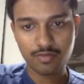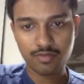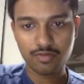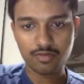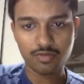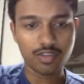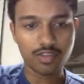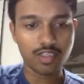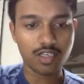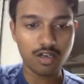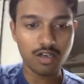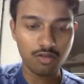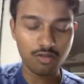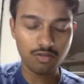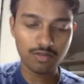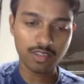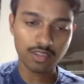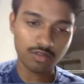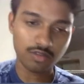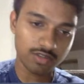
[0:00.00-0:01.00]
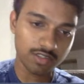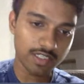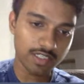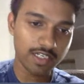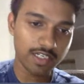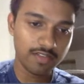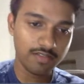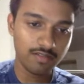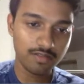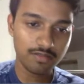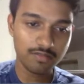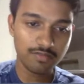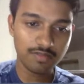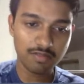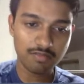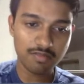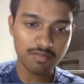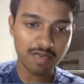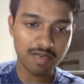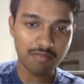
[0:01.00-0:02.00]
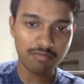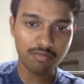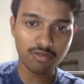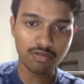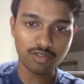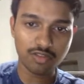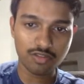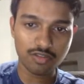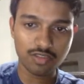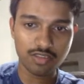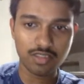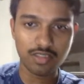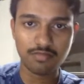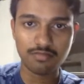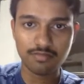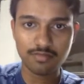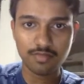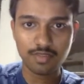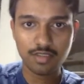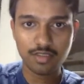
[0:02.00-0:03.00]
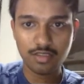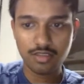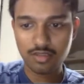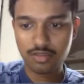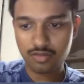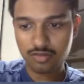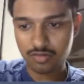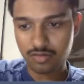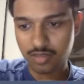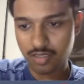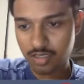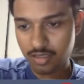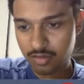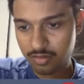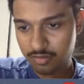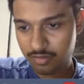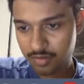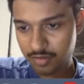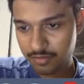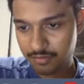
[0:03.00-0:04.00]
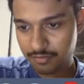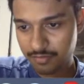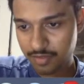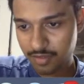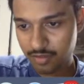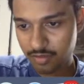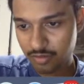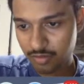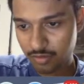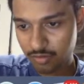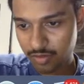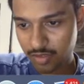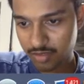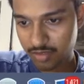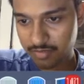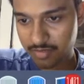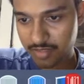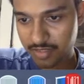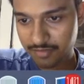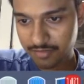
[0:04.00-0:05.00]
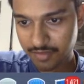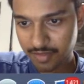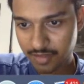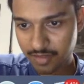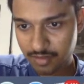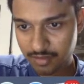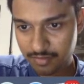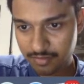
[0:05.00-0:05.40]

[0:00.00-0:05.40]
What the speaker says: Now the question ID will be mapped to the question name. So now if we go to our update file,